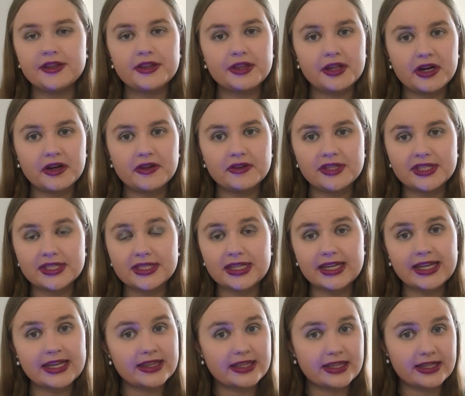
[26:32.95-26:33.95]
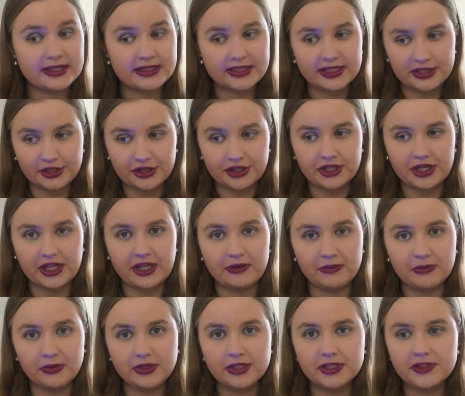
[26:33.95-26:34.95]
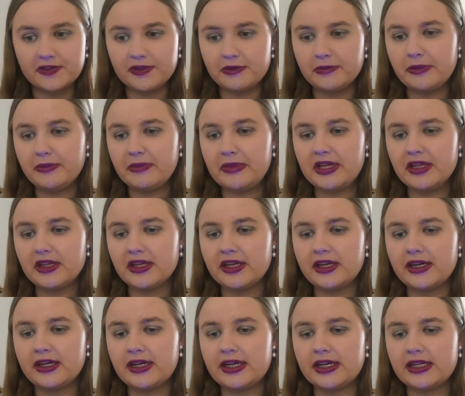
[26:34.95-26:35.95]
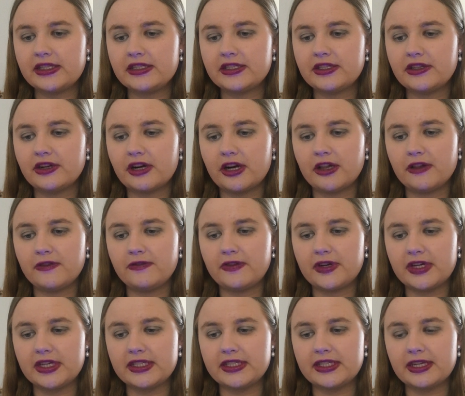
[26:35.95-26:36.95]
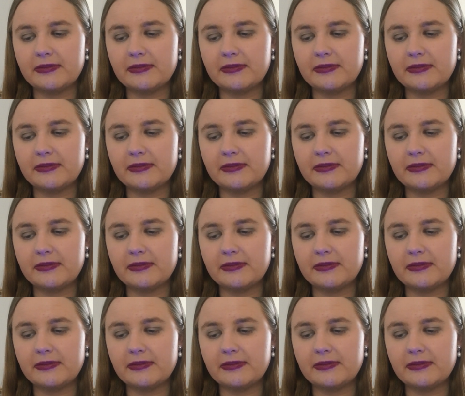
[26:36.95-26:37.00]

Niall doesn't get the attention he wants from Amelia and Niall finds